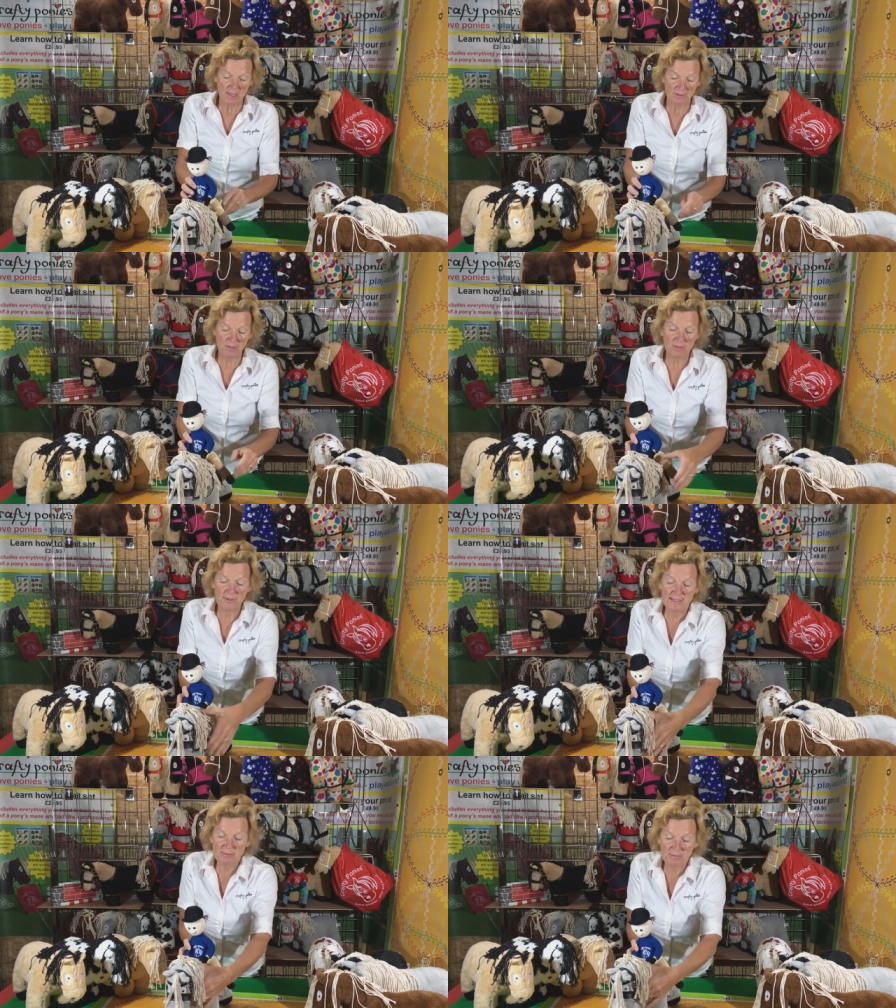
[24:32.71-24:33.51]
So
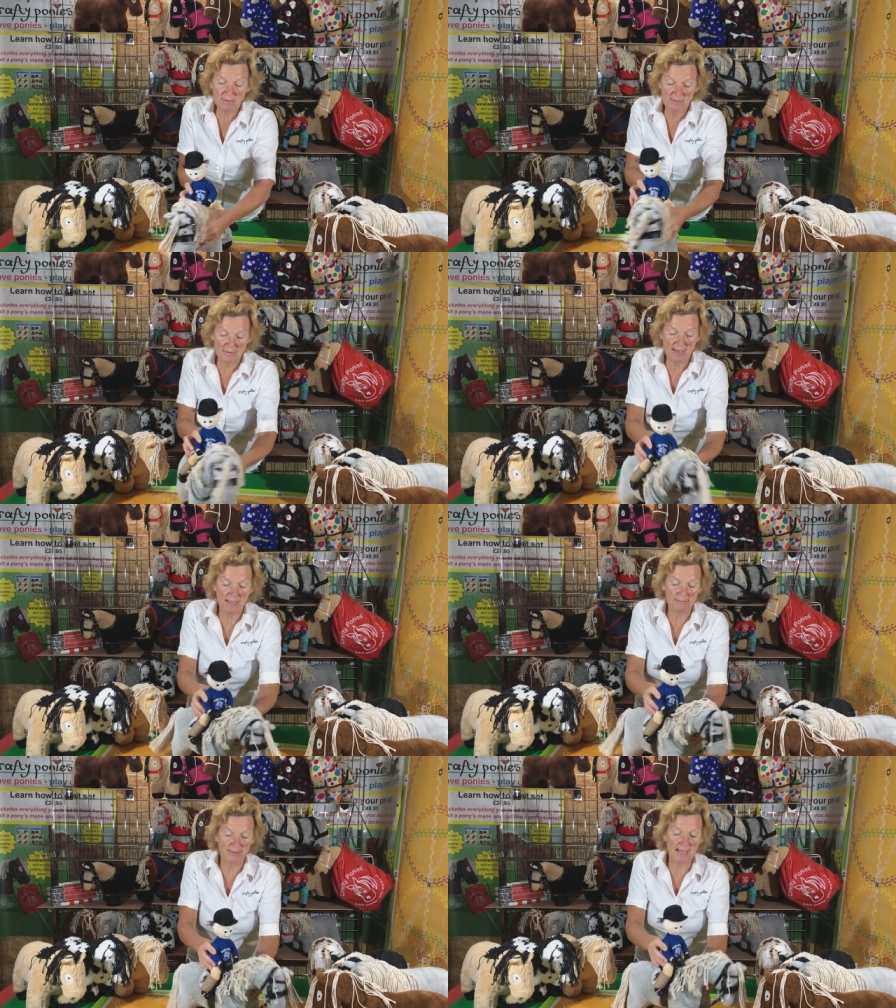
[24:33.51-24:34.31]
this will
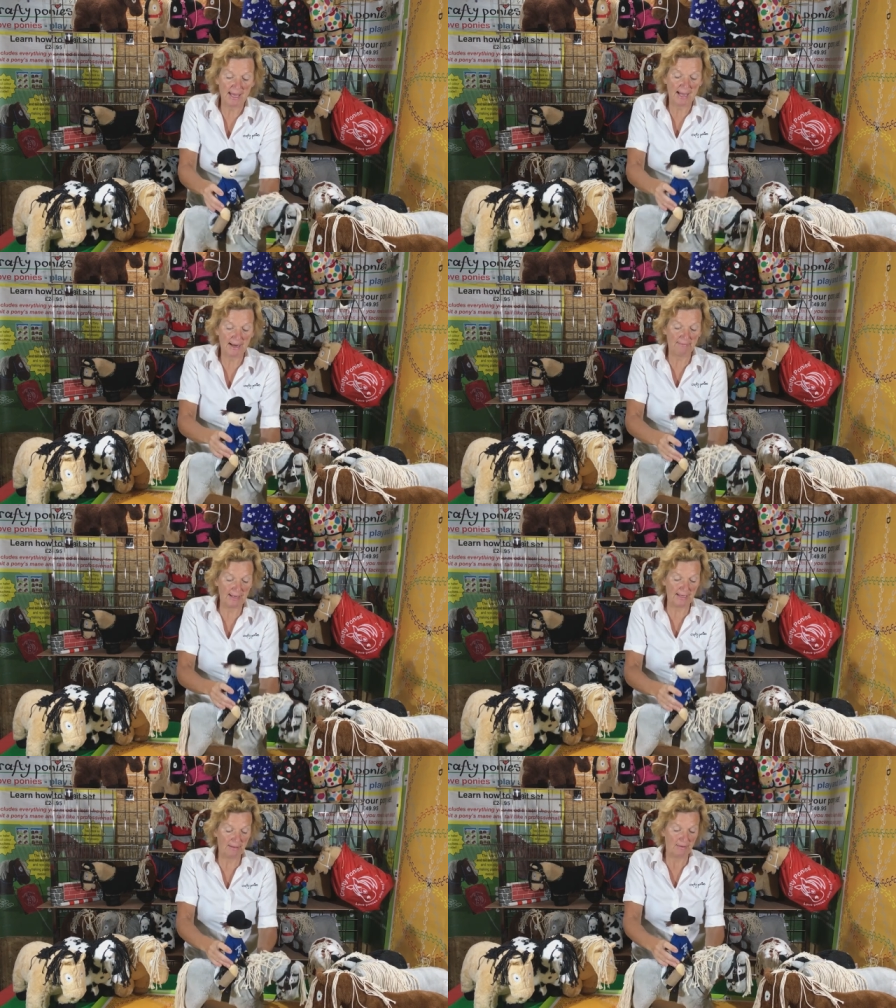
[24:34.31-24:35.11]
um, get
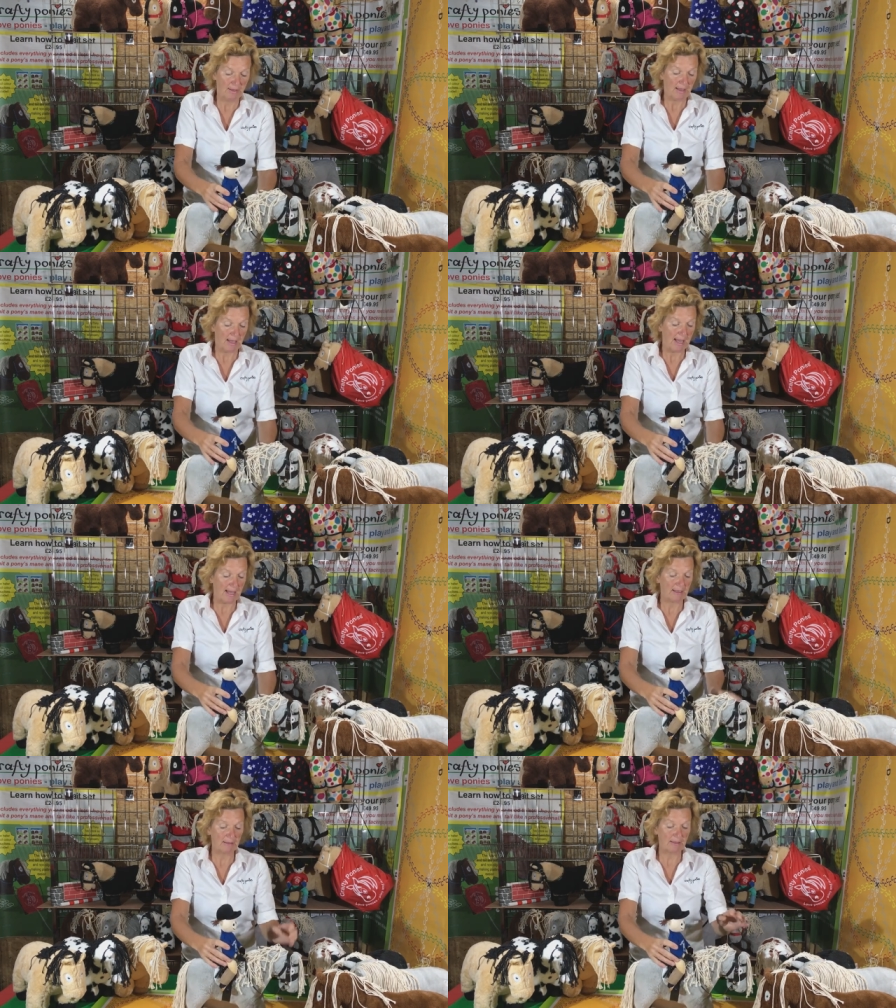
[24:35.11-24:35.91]
Harry
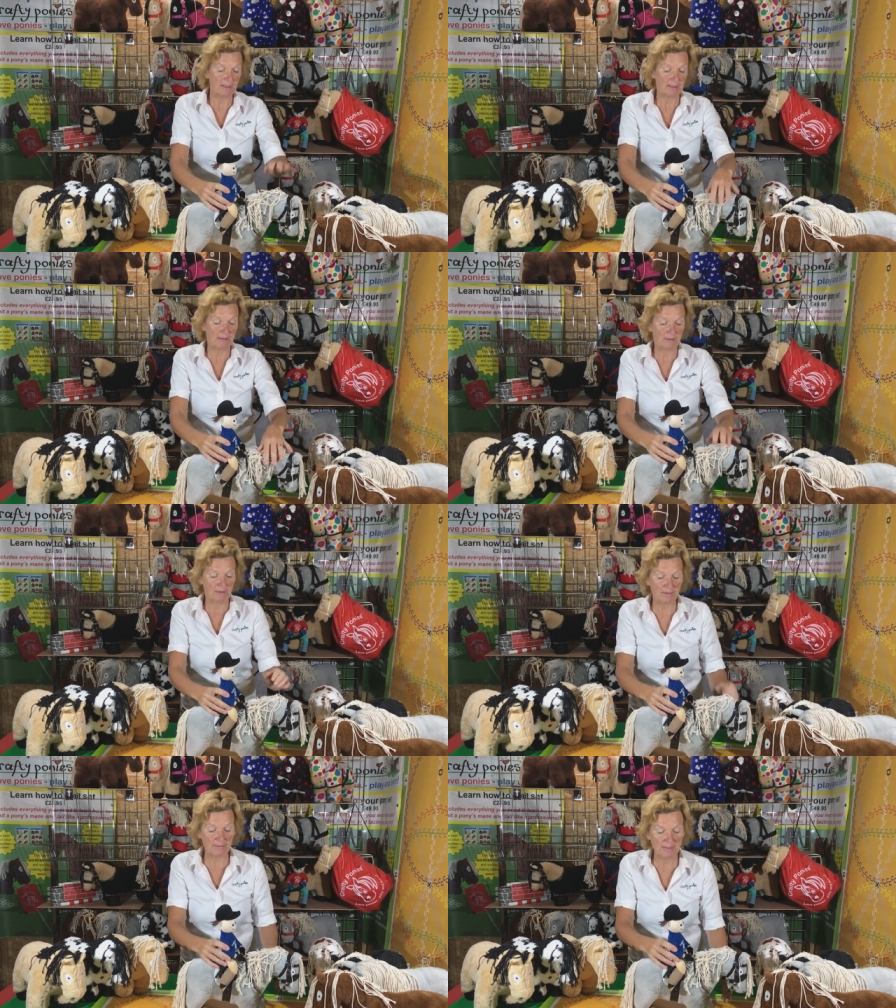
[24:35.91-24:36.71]
and
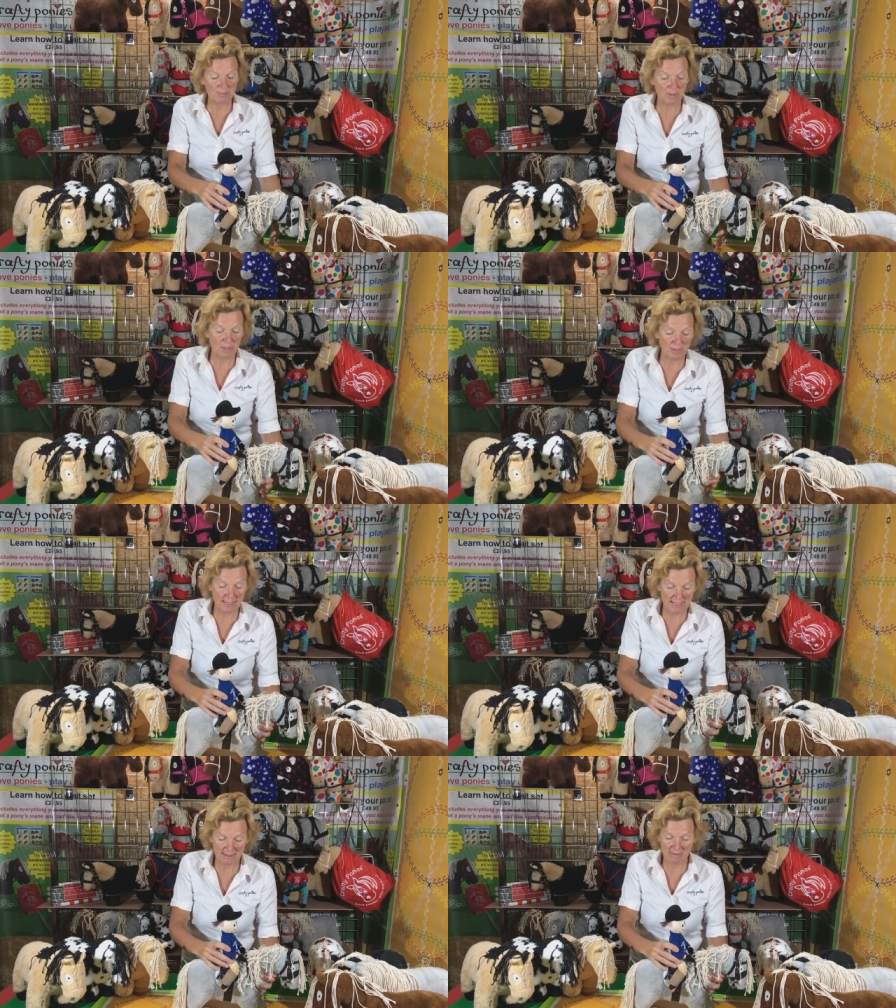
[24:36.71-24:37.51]
Crafty
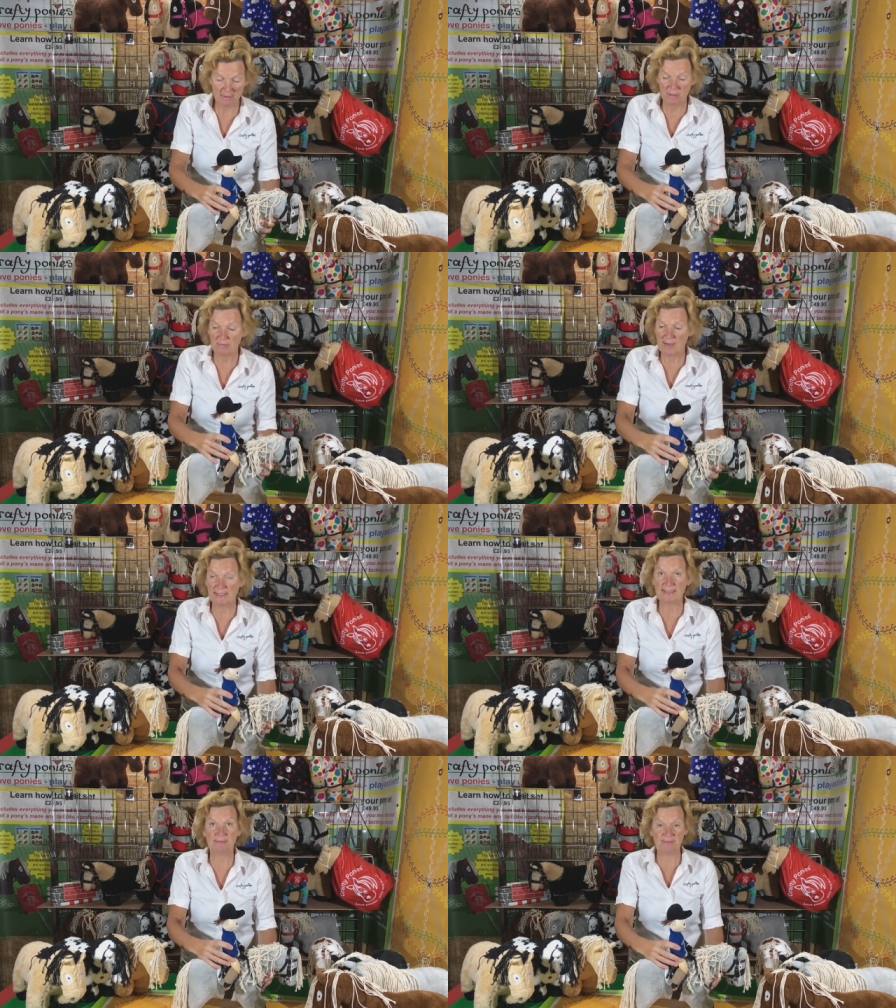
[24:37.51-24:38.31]
Pony
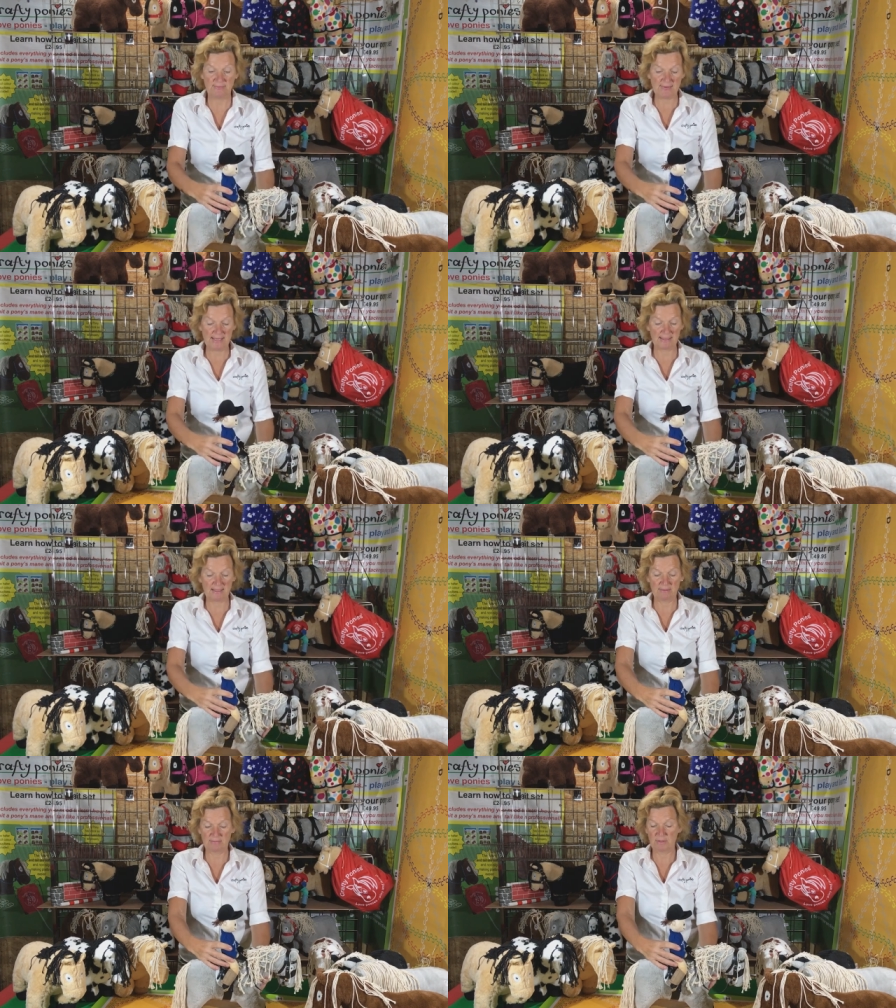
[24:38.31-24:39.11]
relatively
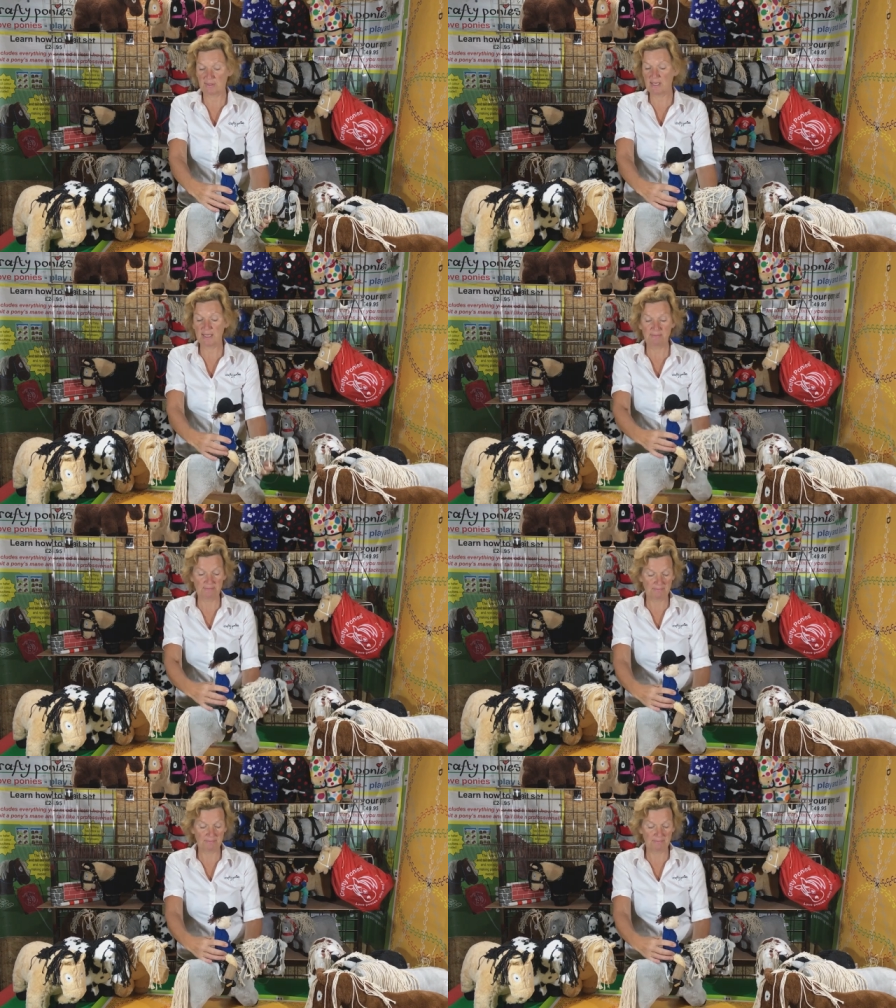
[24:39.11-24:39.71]
fit okay